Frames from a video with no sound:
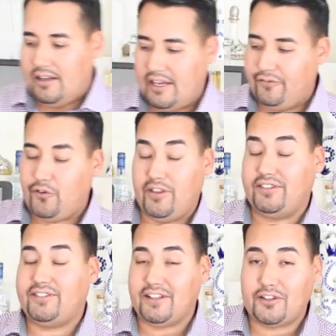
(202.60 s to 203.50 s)
And for
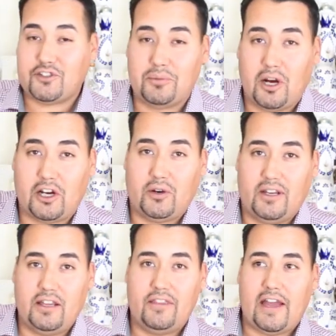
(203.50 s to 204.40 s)
the signature
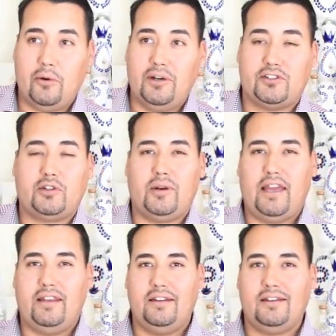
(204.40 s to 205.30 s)
margarita that was
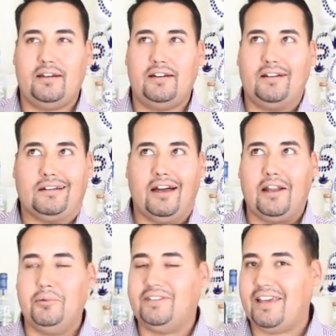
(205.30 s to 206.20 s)
created, God,
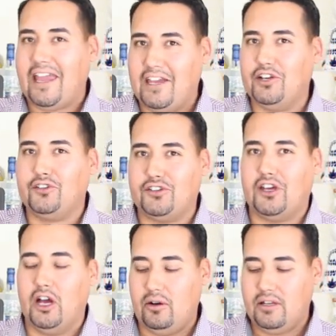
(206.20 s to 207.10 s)
I would say 8 years
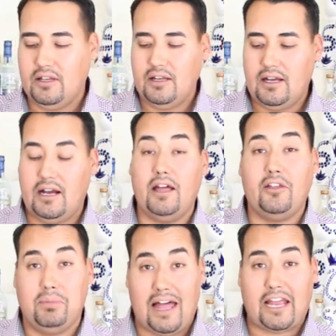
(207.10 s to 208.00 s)
ago,
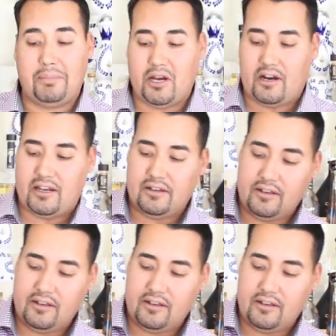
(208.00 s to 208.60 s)
the blackberry.